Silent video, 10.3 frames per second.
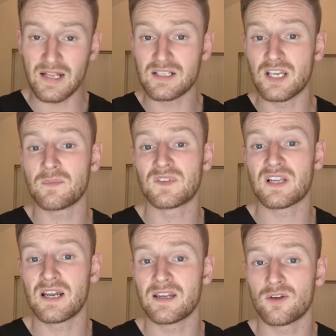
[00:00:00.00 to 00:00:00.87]
In terms of
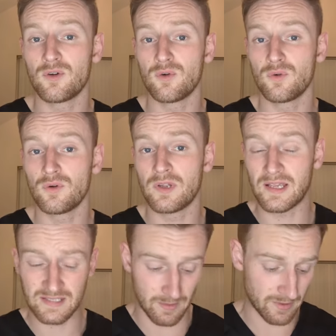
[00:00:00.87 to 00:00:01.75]
the clinical
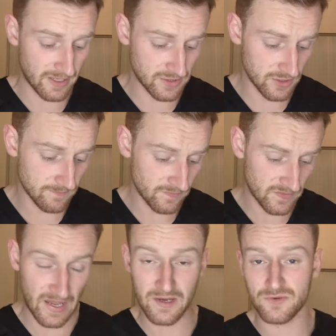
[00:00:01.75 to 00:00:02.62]
examination,
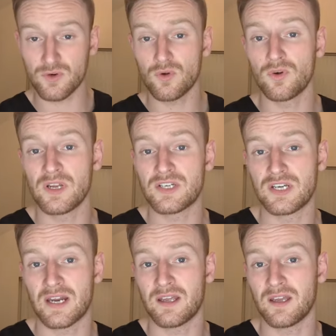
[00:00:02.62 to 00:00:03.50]
extraorally
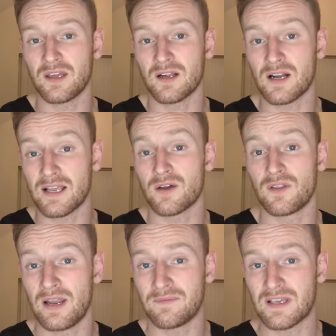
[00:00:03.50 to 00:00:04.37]
she had a click
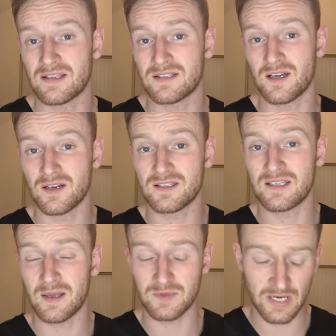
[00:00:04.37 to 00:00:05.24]
on the left hand side of
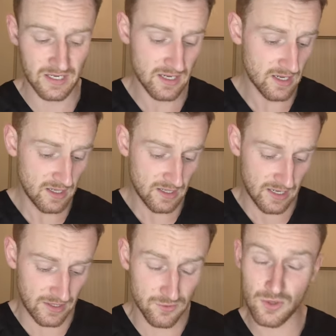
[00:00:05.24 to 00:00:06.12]
TMJ.
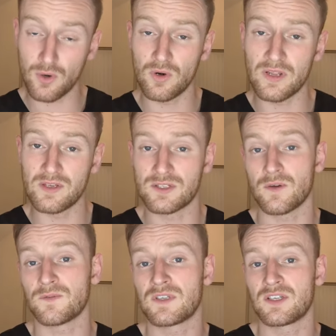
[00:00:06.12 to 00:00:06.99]
Intraorally, the
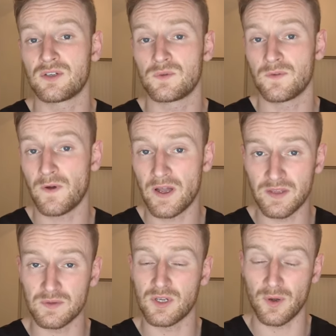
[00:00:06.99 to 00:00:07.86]
soft tissues were
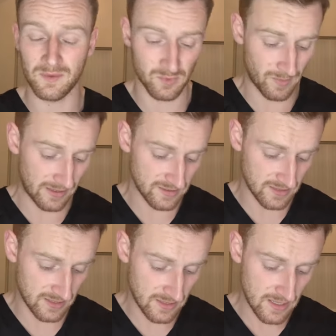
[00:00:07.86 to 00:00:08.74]
fine, there was no
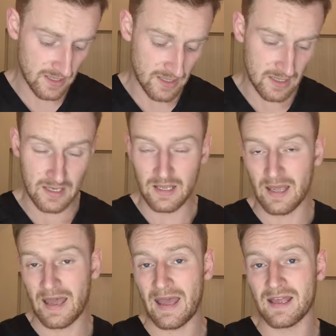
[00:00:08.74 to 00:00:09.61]
abnormality.
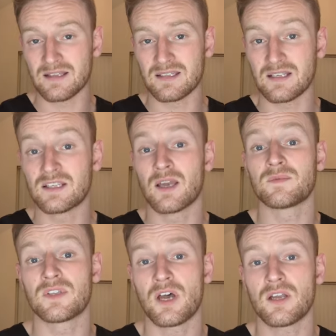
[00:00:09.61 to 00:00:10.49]
And in
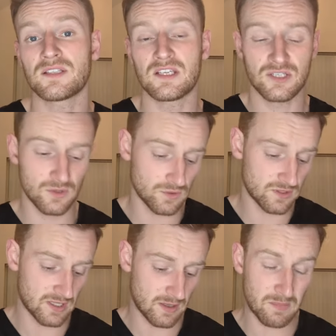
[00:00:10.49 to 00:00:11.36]
terms of the hard
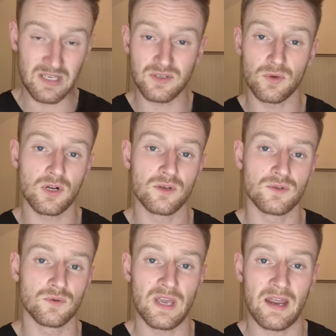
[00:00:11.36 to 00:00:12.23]
tissues, a mesial
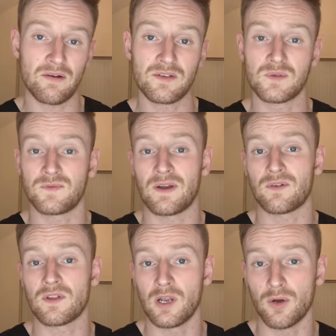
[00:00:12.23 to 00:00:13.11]
occlusal caries was
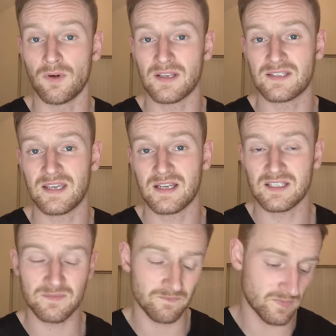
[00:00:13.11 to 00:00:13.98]
found on the lower right
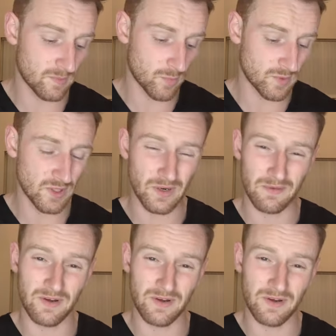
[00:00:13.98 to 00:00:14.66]
six, but we don't